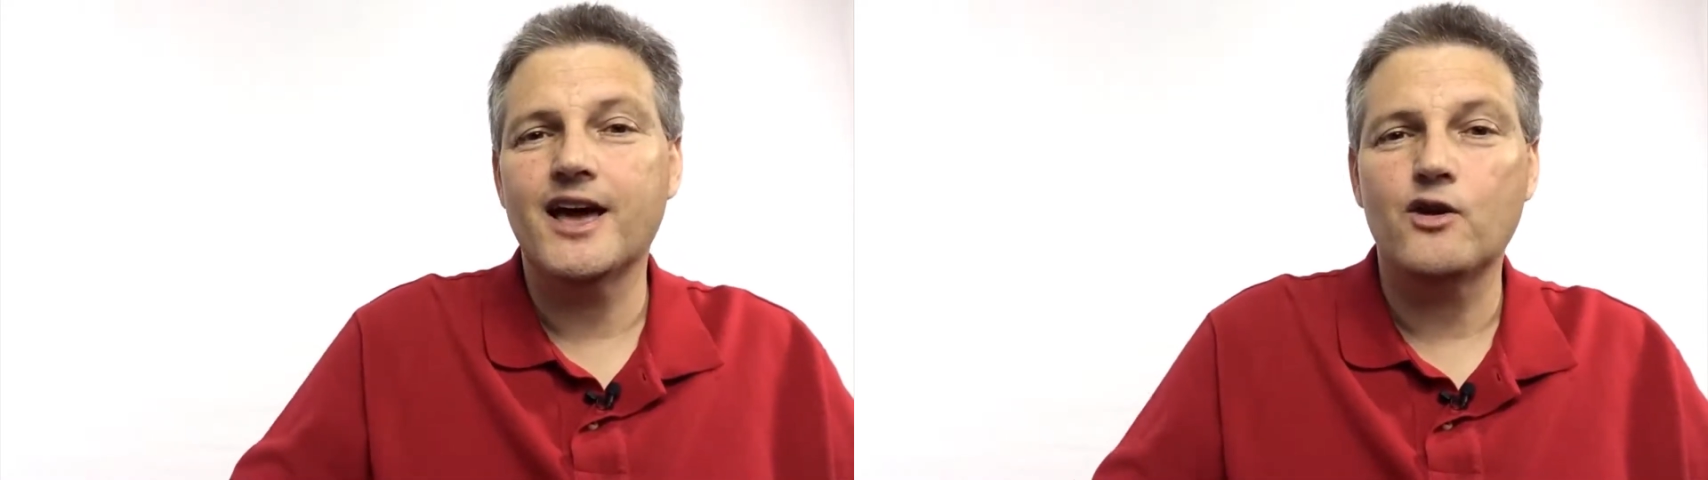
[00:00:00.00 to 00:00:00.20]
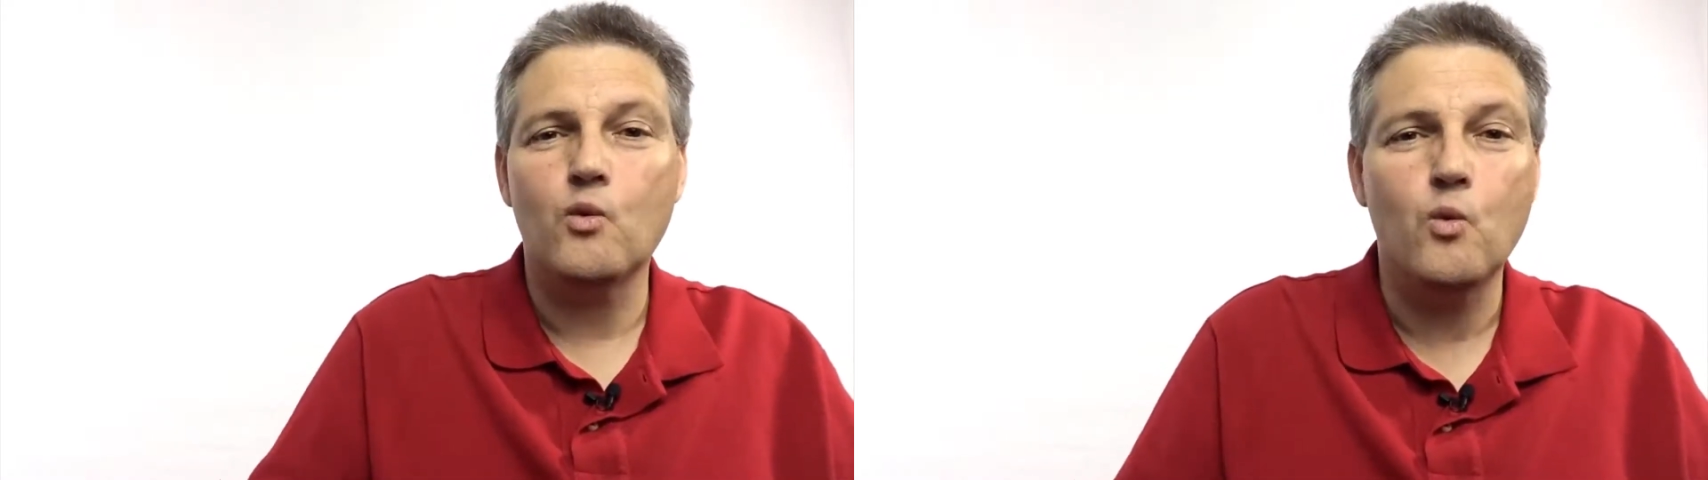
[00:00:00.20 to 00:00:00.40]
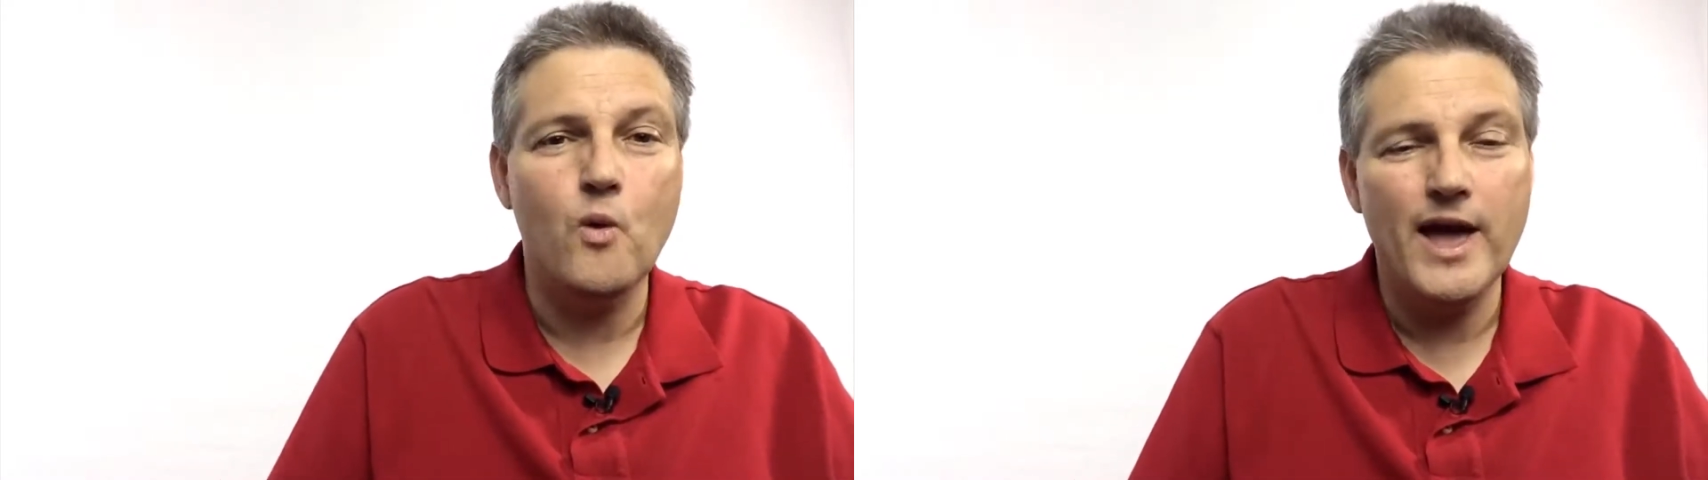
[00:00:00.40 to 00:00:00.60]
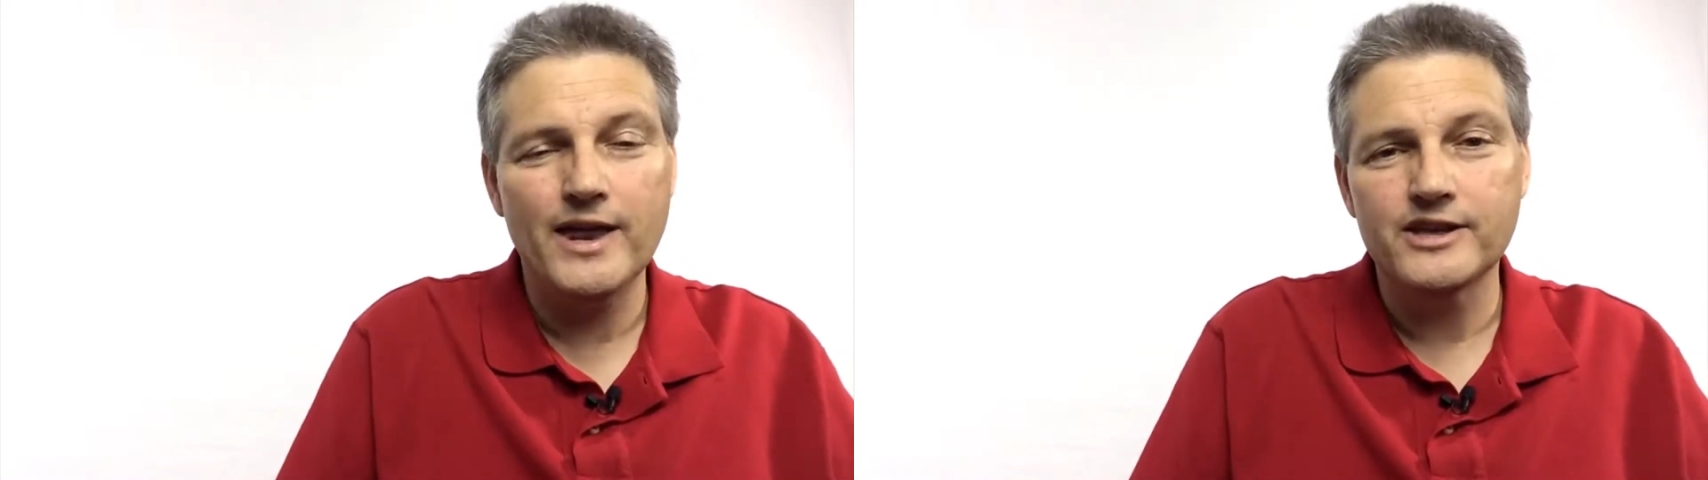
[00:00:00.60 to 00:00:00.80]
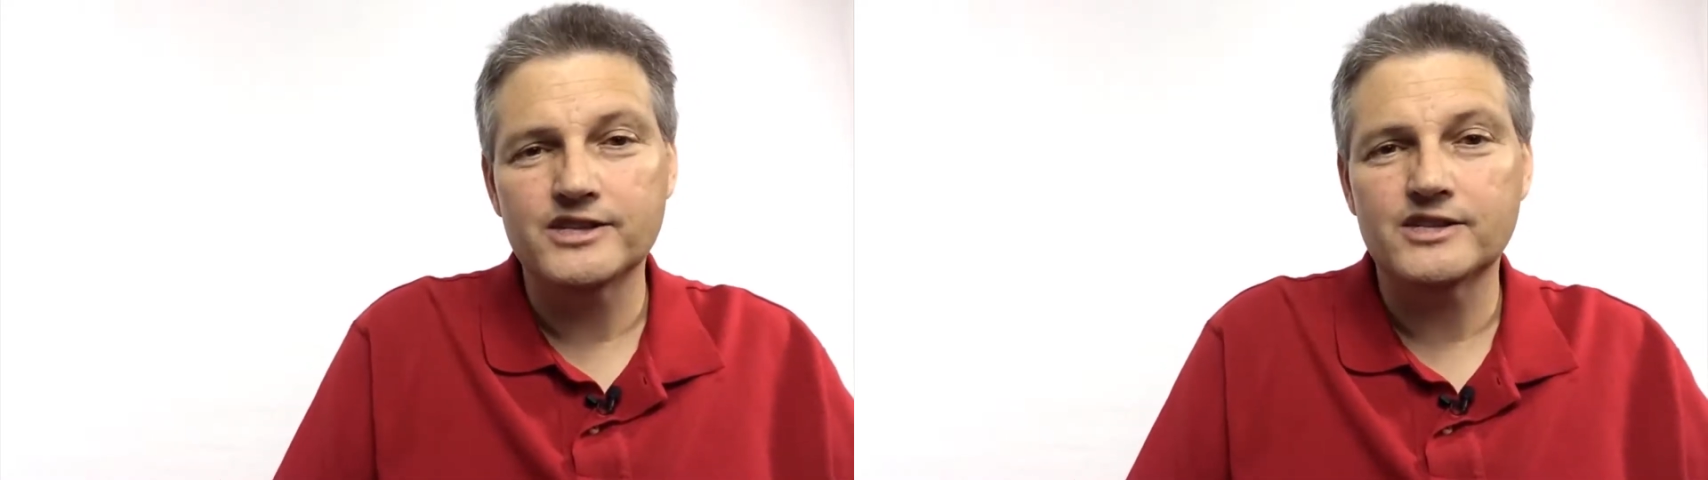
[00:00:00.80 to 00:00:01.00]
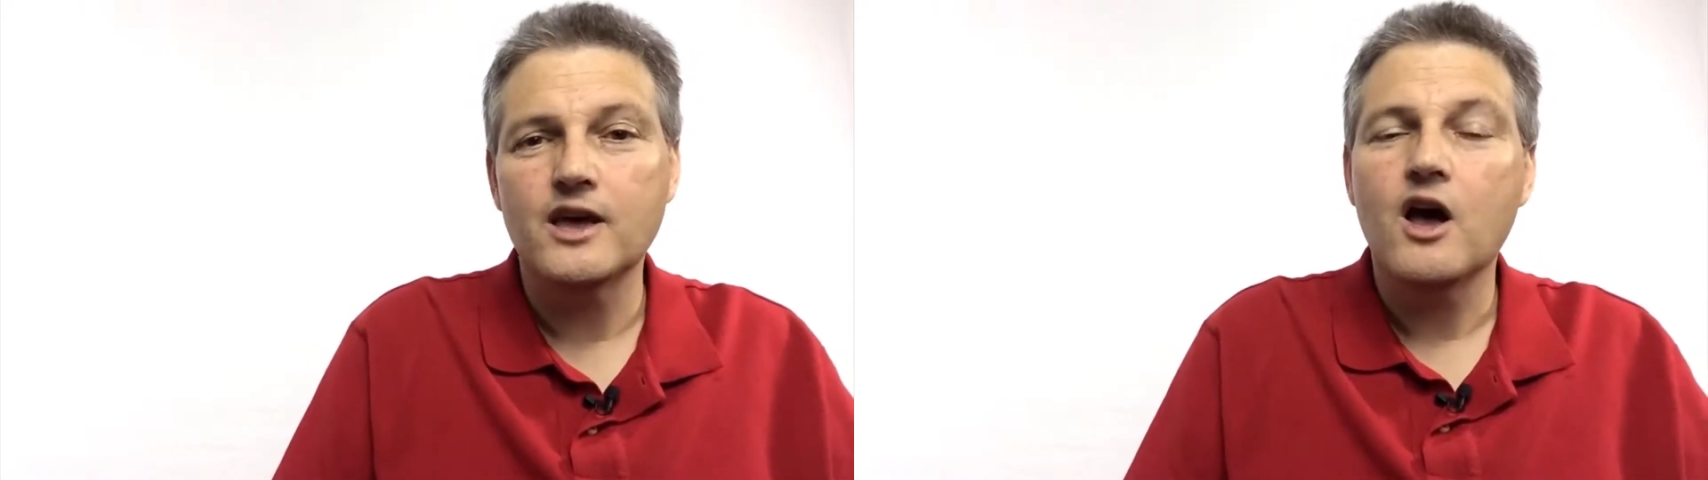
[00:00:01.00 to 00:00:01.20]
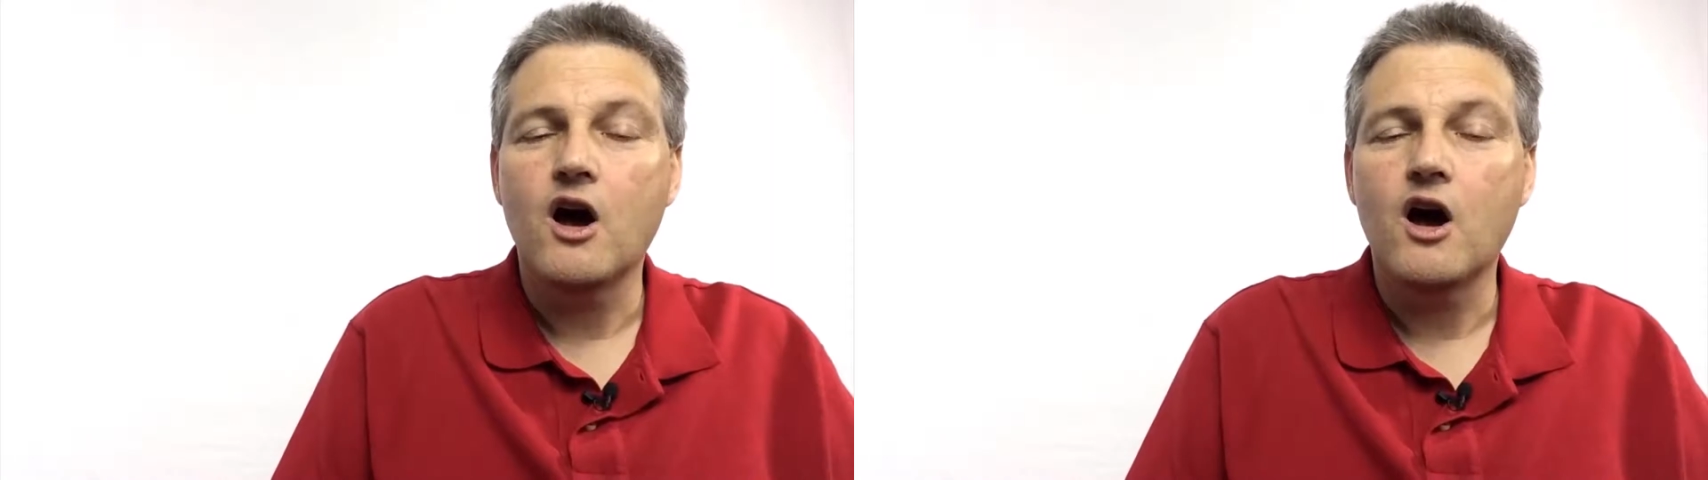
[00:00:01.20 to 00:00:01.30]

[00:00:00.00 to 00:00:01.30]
and awareness